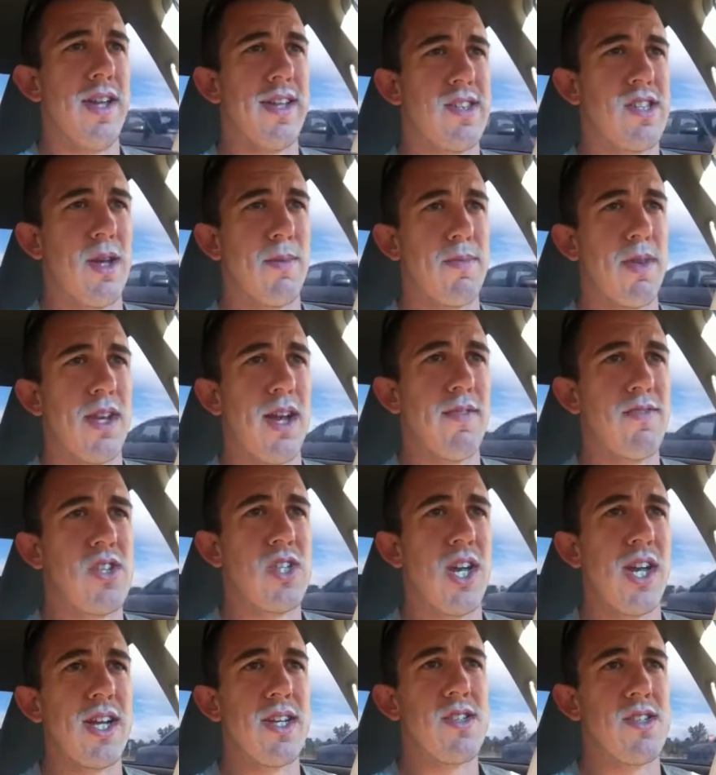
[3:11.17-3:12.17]
that's something I've
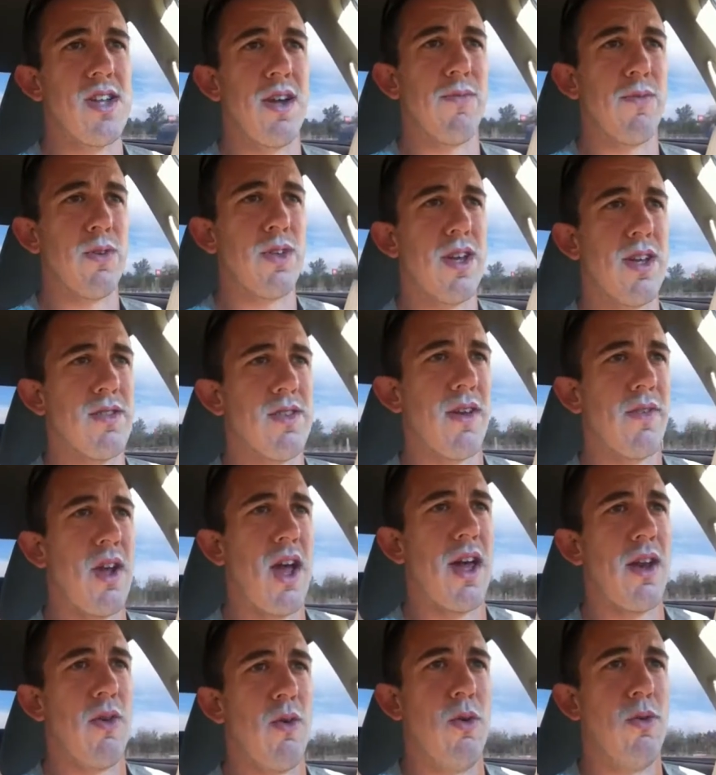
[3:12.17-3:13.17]
changed definitely as I've
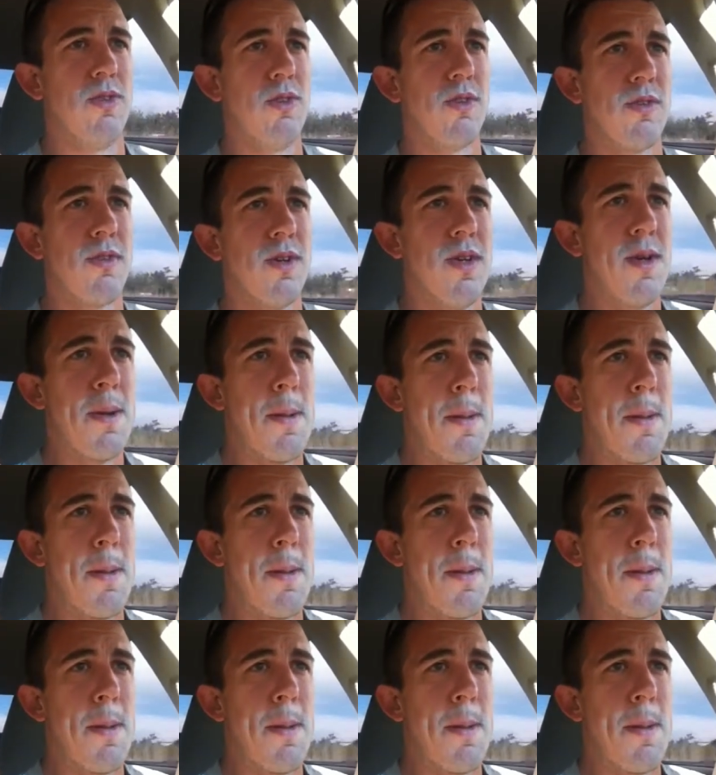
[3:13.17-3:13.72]
gotten older